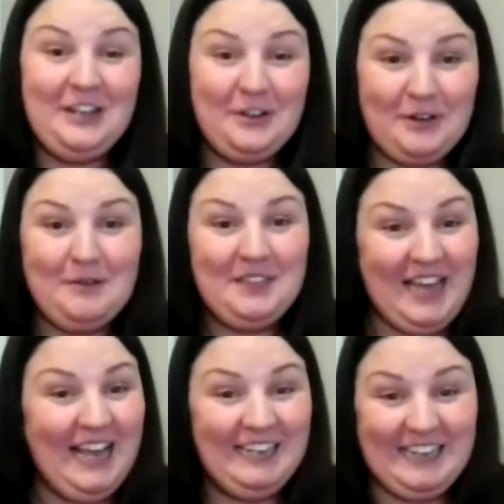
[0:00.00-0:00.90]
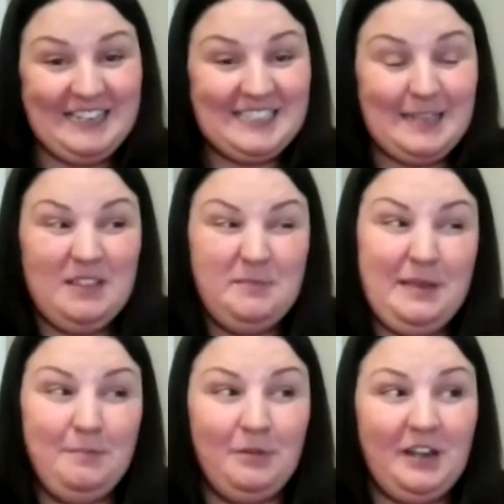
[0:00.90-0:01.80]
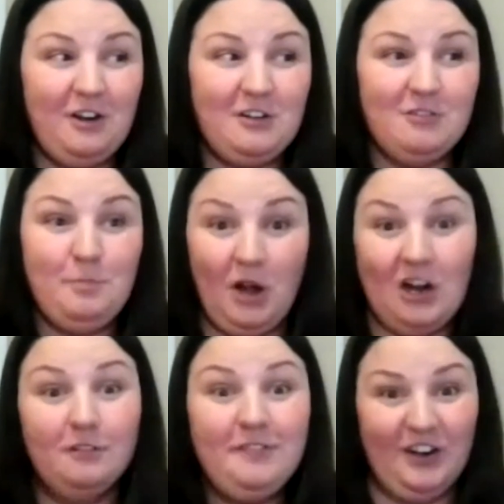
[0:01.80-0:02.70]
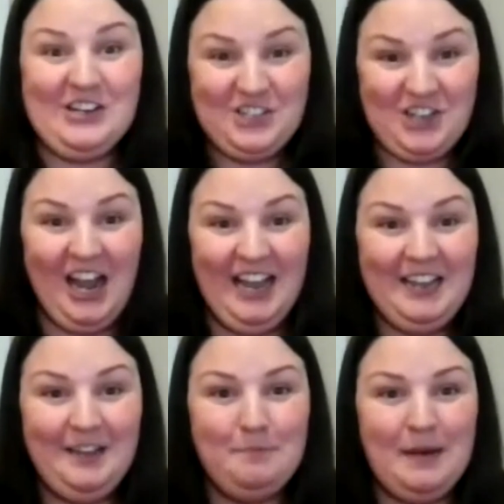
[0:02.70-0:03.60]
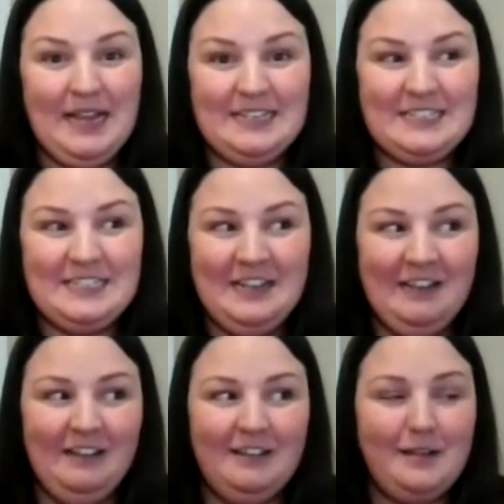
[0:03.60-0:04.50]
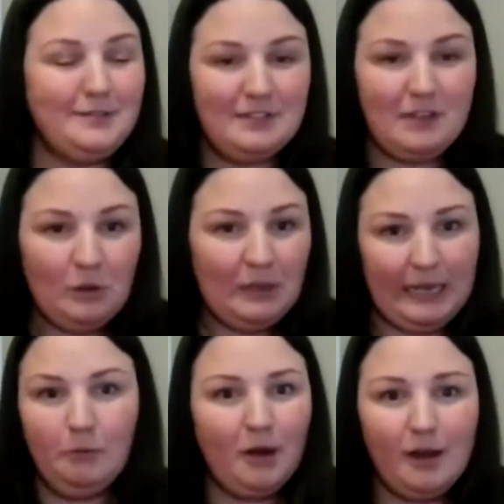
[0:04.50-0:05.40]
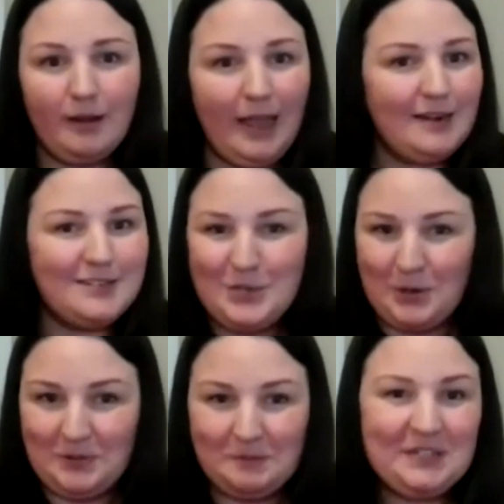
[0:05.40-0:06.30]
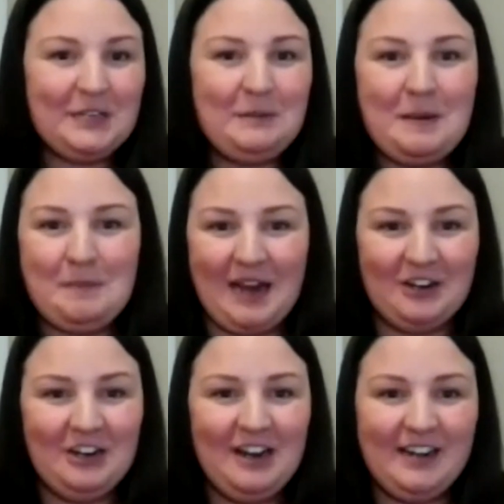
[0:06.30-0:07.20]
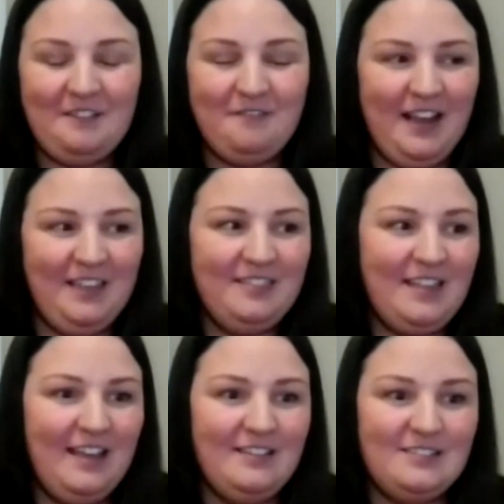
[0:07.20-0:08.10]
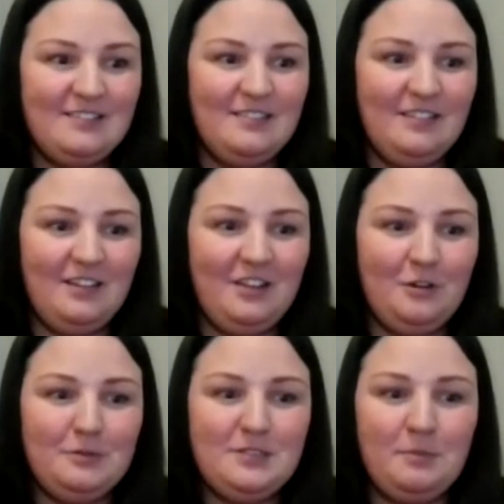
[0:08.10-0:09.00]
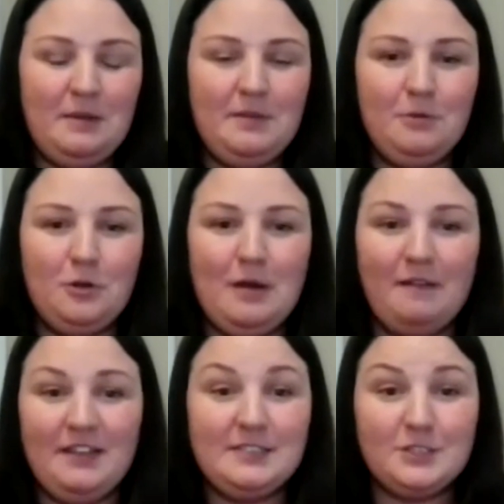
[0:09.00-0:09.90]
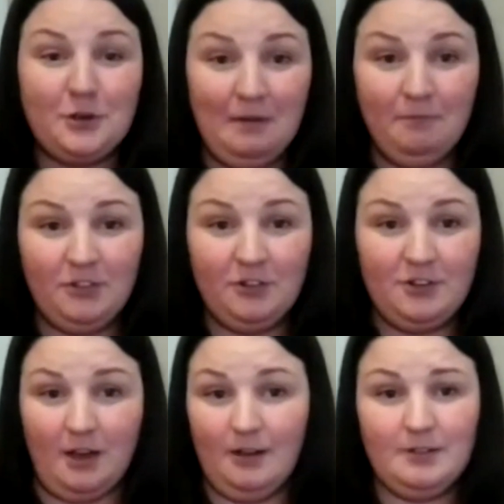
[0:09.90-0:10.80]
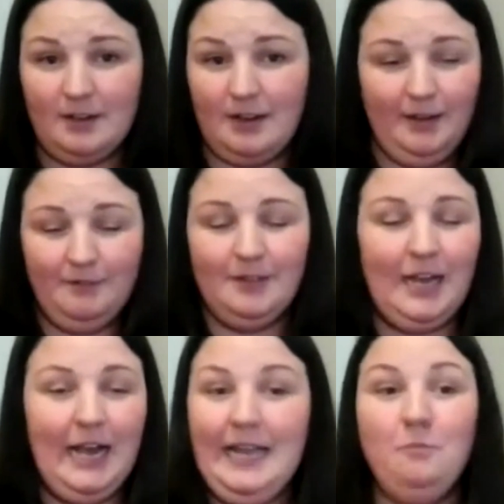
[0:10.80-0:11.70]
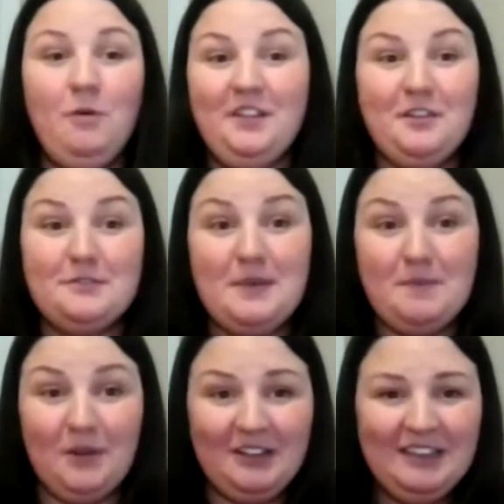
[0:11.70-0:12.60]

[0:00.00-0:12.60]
agree with that. And some of the people in our group are very shy, but slowly we're getting to know them a little bit better. And I find that, with so many people who have Instagram for their dogs, and I am one of those people,